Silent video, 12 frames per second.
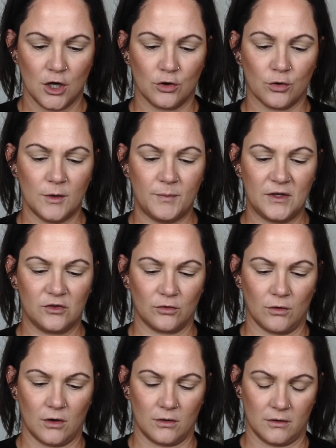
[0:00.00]
Creepy
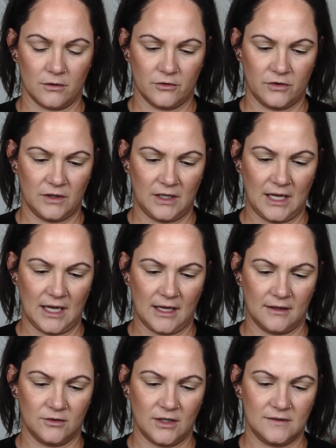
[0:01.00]
Scrawlers.
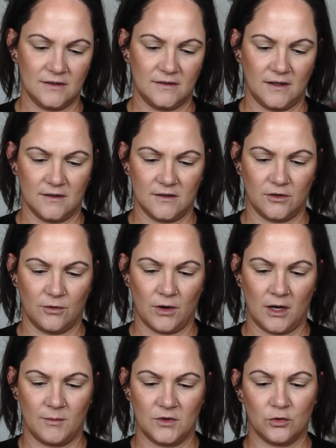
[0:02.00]
Yeah, so that's his
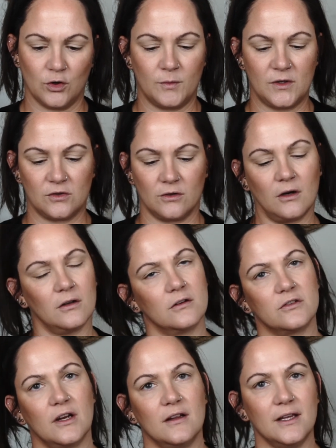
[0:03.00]
Instagram, is Creepy
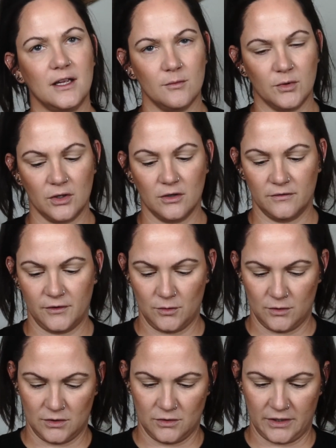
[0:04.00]
Scrawlers. I'll link it below if you
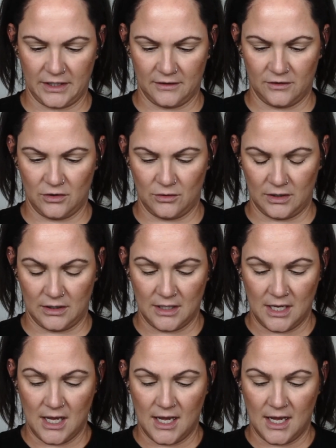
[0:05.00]
want to look into it.